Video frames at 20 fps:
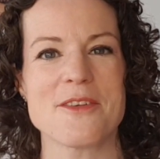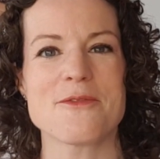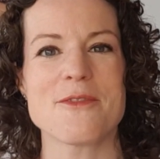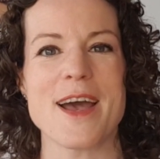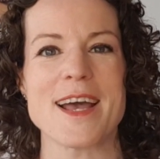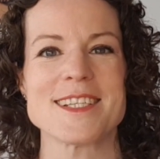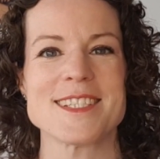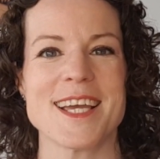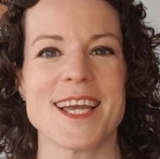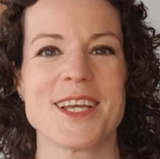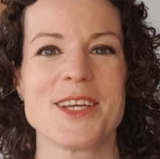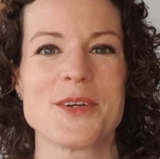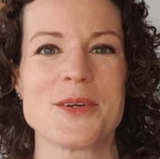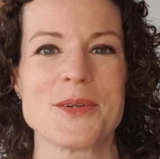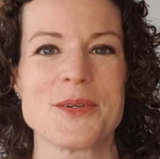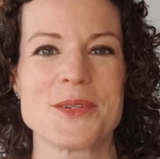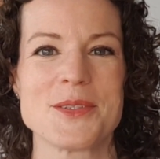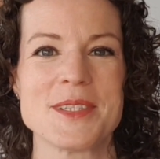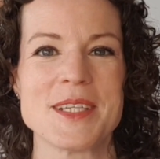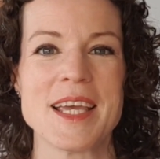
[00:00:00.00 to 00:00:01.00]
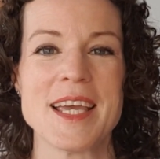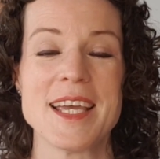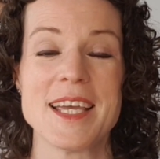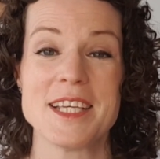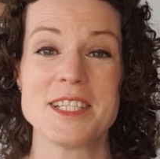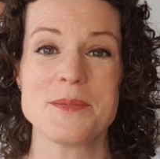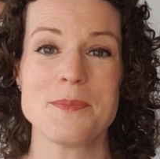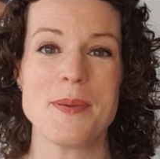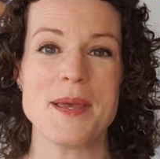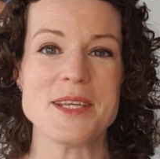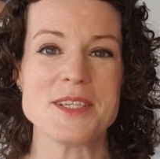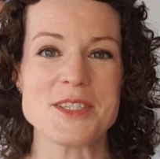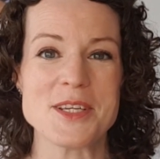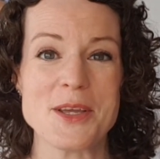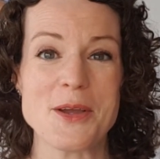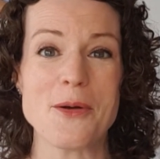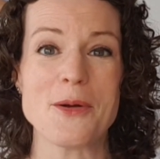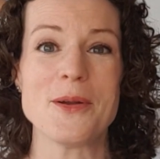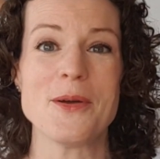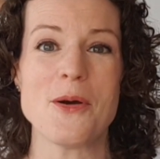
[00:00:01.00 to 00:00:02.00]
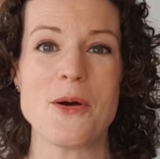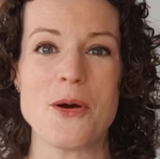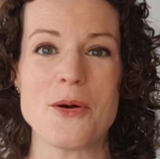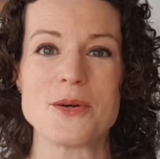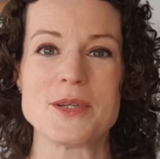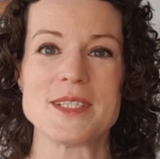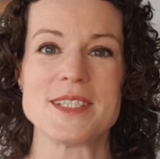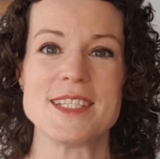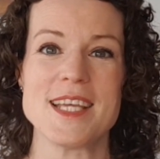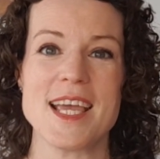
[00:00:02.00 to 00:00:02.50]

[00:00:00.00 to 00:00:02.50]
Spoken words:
fat ankles, especially on a hot